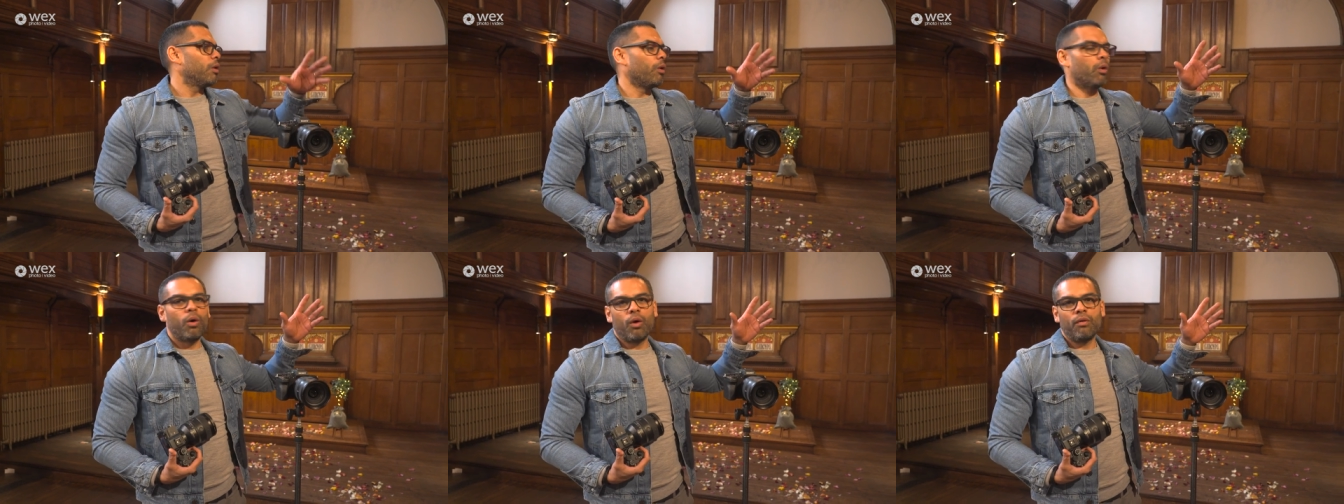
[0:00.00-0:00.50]

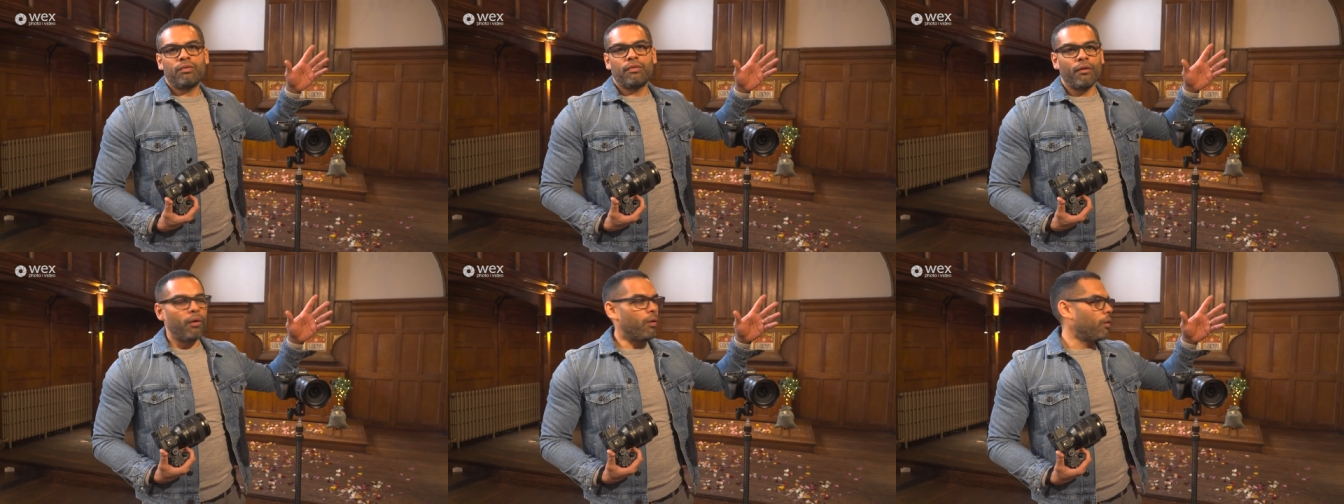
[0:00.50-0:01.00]
or
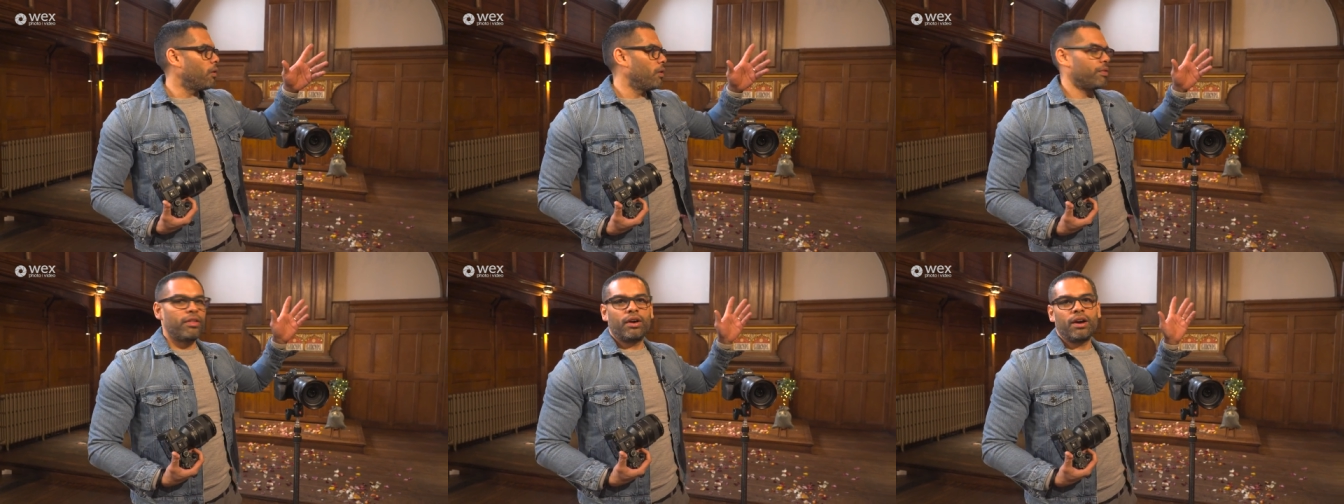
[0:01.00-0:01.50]

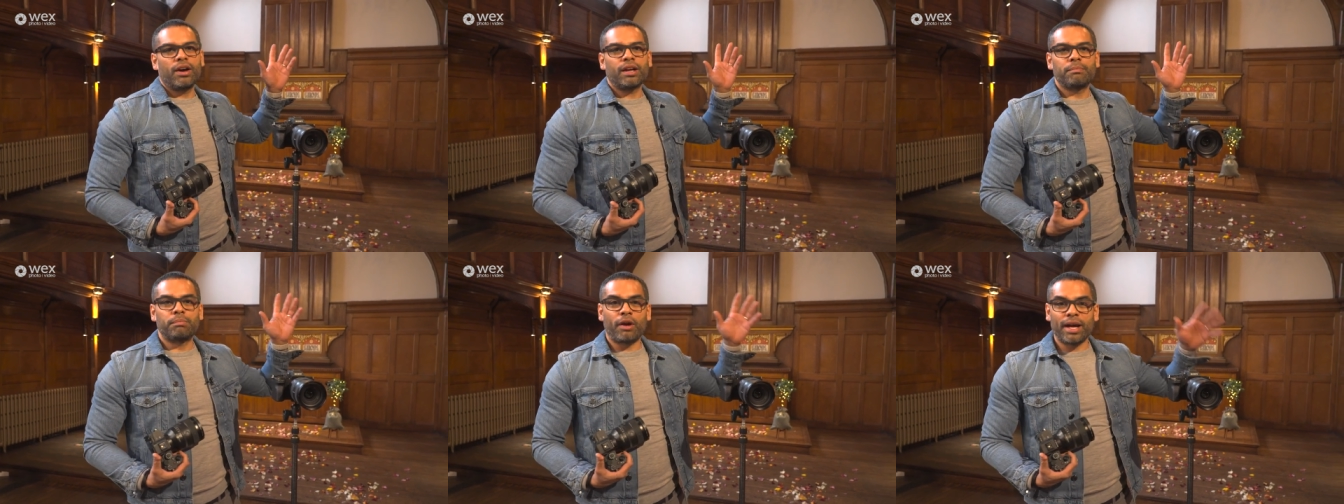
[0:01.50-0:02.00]
for the
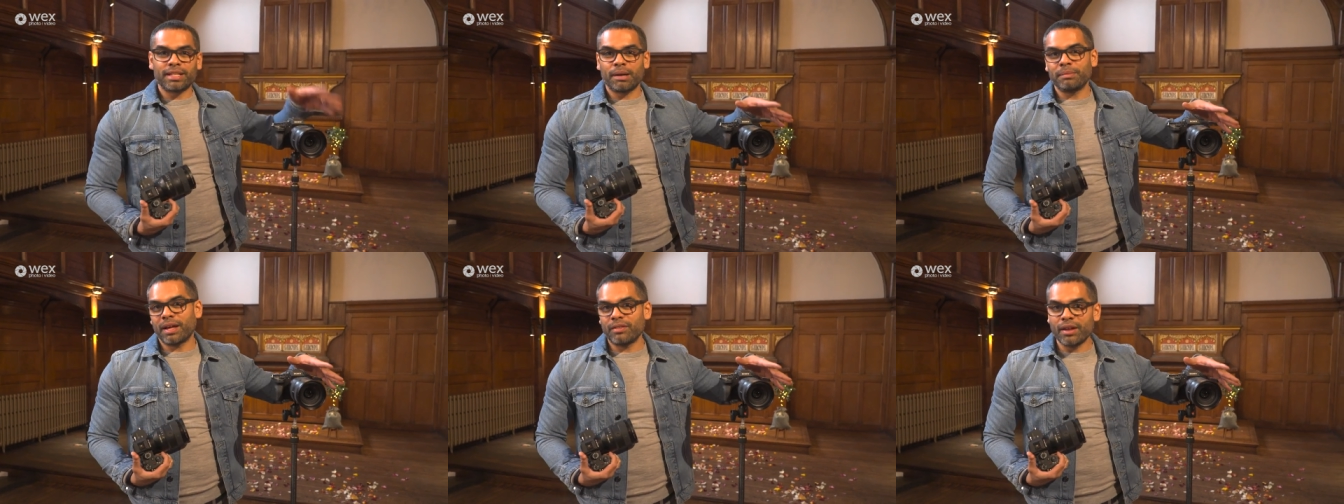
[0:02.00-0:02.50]
bride
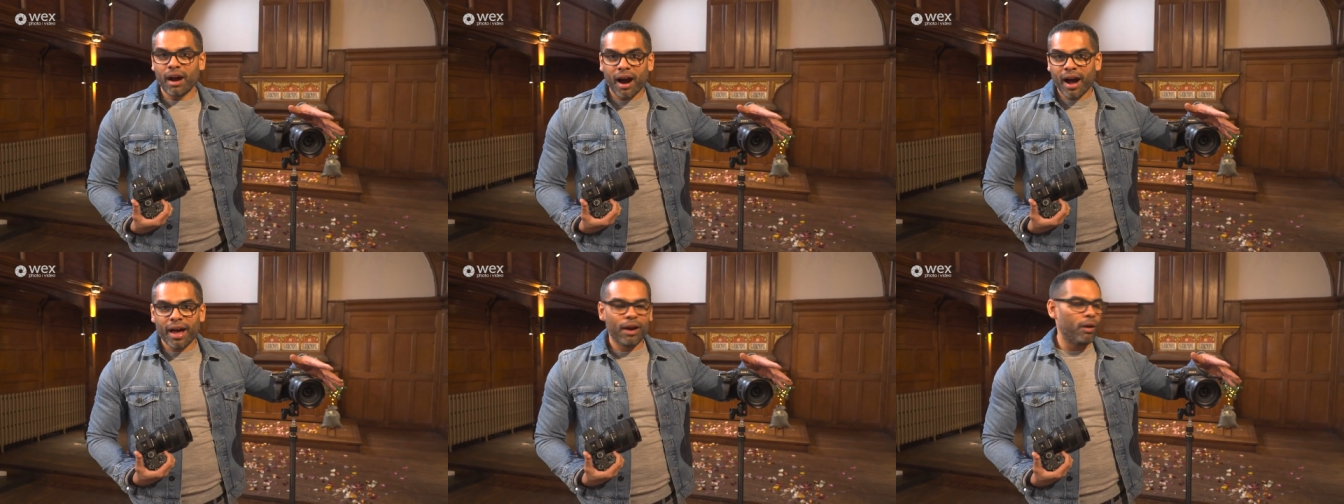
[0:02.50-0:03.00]
coming down the
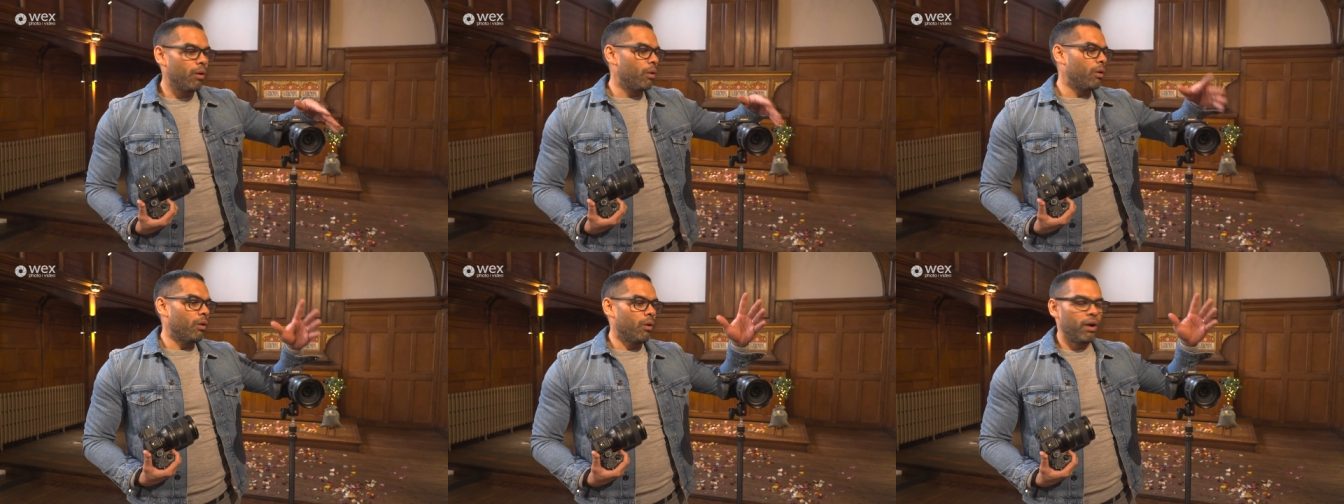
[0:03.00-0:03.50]

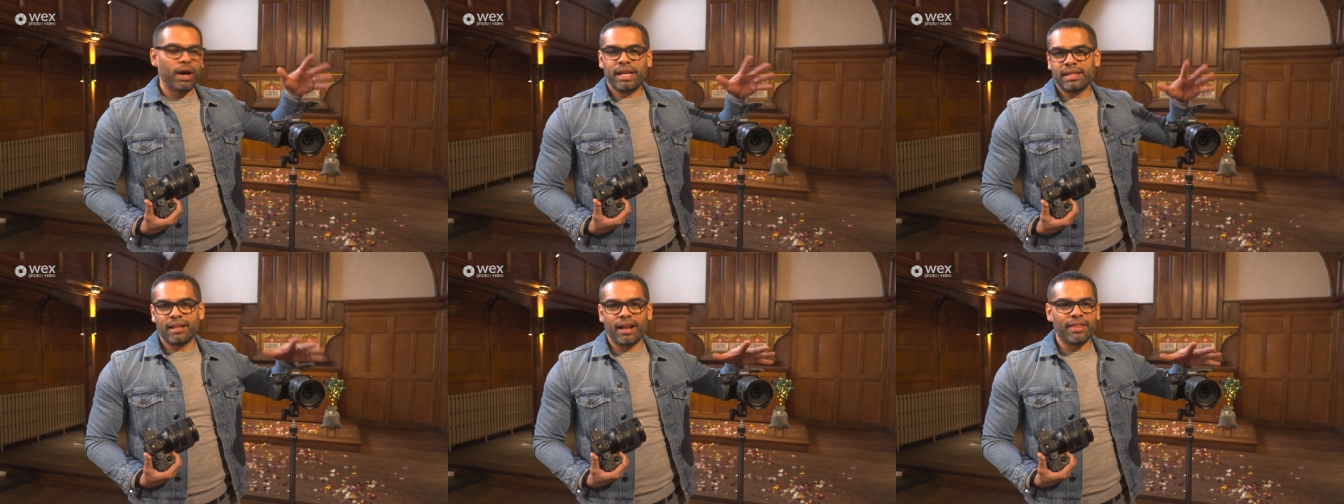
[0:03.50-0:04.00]
aisle or
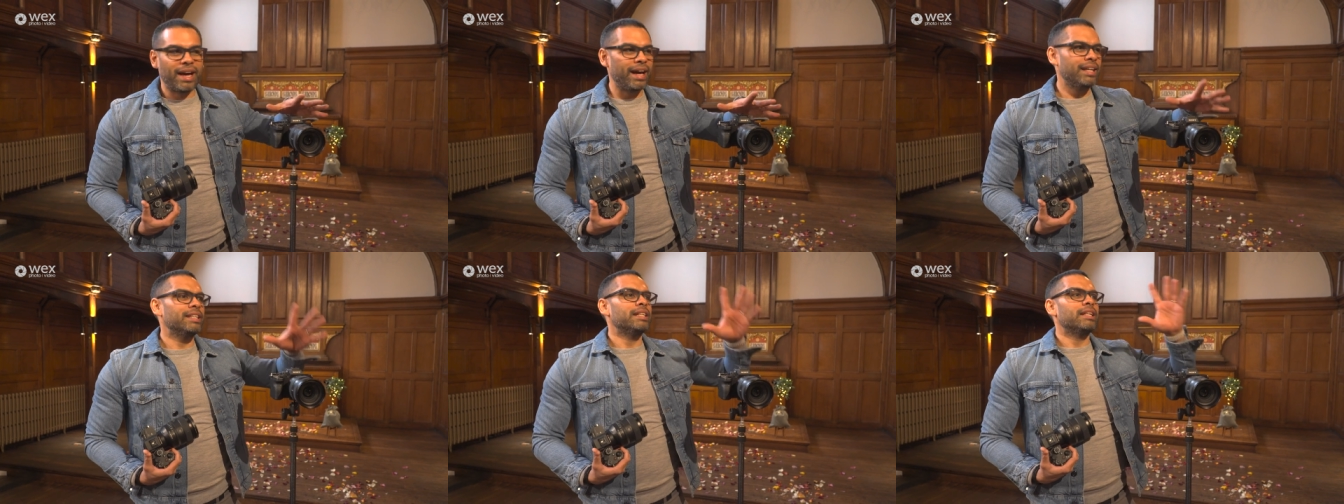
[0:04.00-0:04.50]
anything like that,